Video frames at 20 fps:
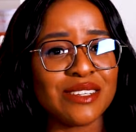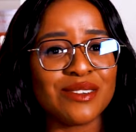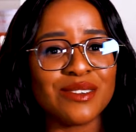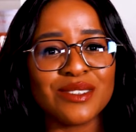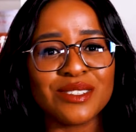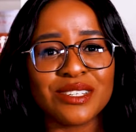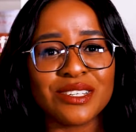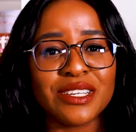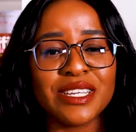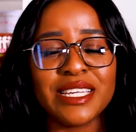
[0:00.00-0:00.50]
and
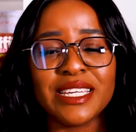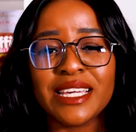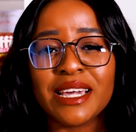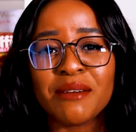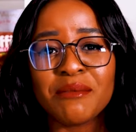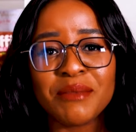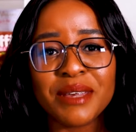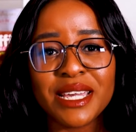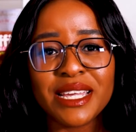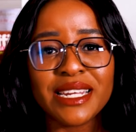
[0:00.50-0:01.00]
all the
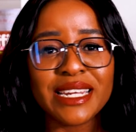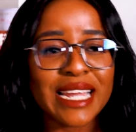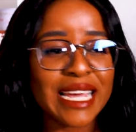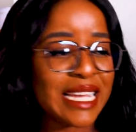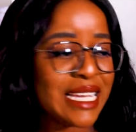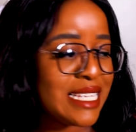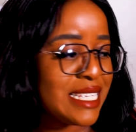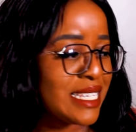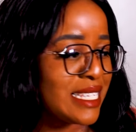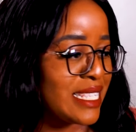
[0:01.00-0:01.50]
yummy,
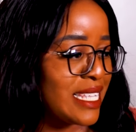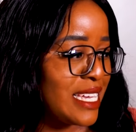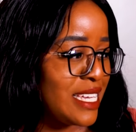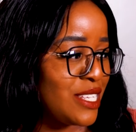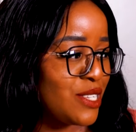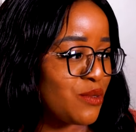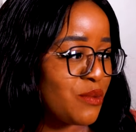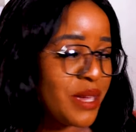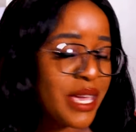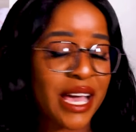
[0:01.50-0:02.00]
nice
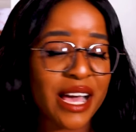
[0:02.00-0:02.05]
things we